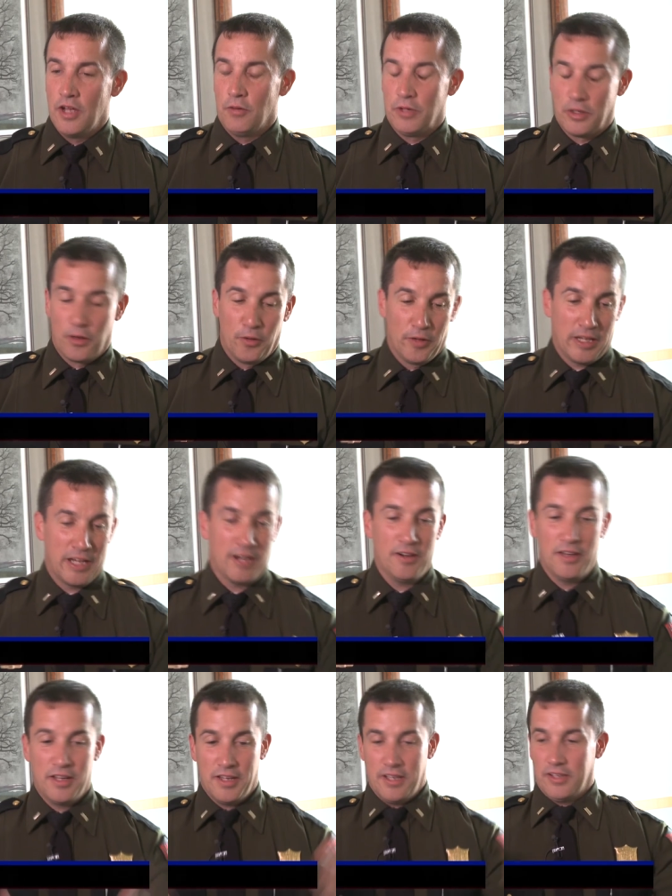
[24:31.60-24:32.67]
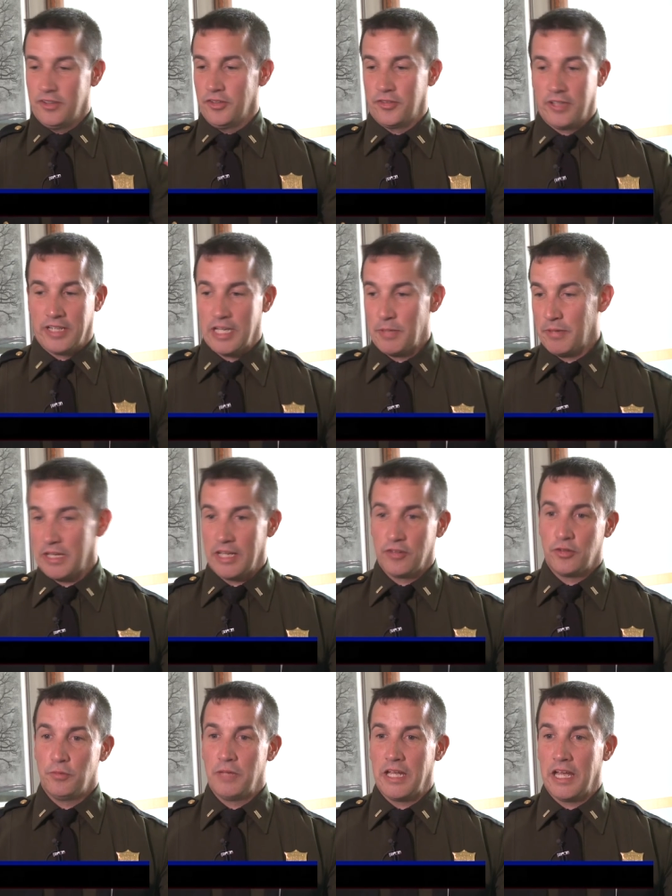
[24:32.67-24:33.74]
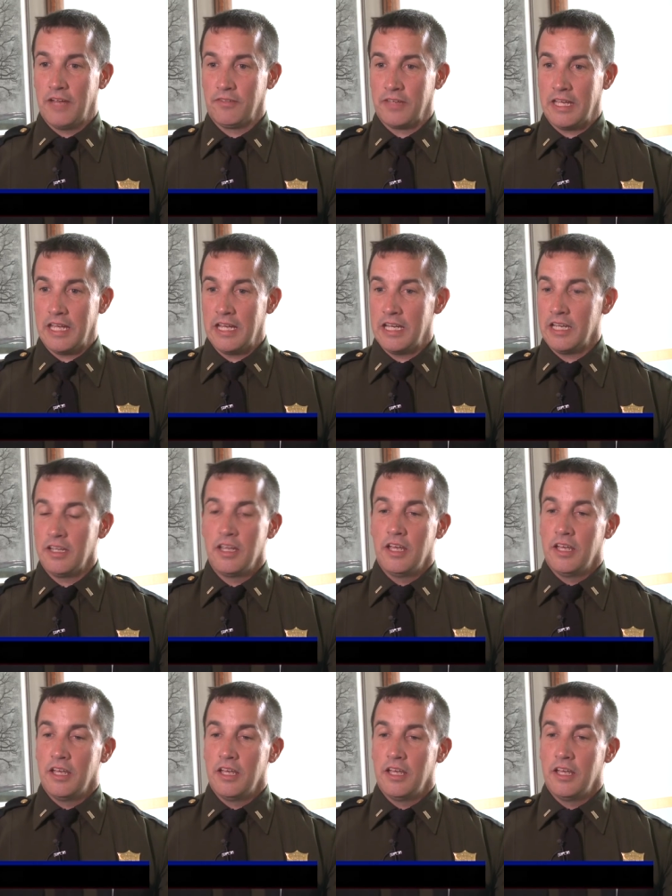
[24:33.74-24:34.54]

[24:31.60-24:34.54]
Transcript: We go there, just like anybody else who may have canning,